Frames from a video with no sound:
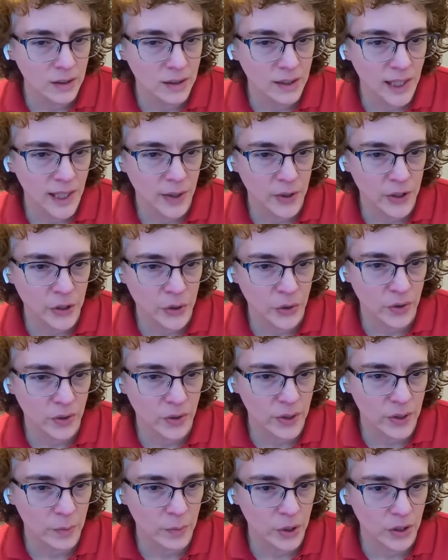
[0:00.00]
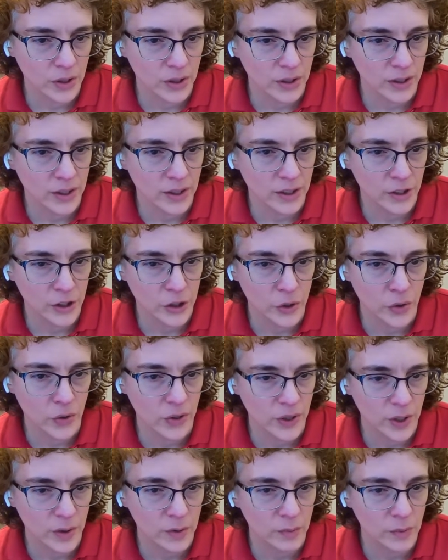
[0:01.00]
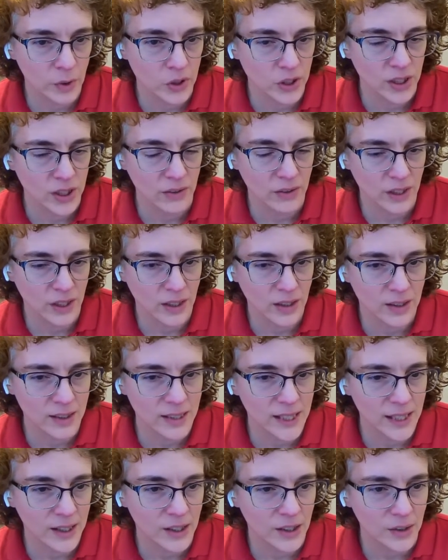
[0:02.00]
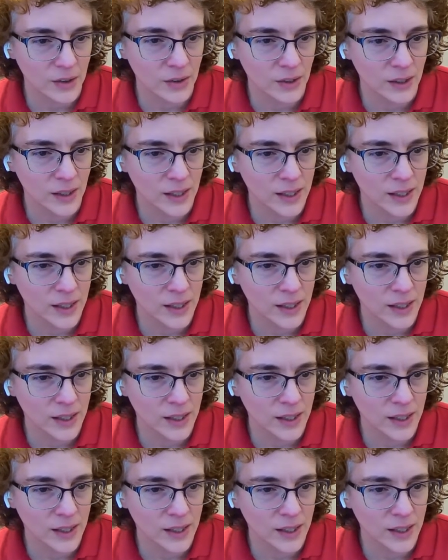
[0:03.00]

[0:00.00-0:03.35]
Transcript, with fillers: He was shorter than Burton, shorter than most of the adults he knew,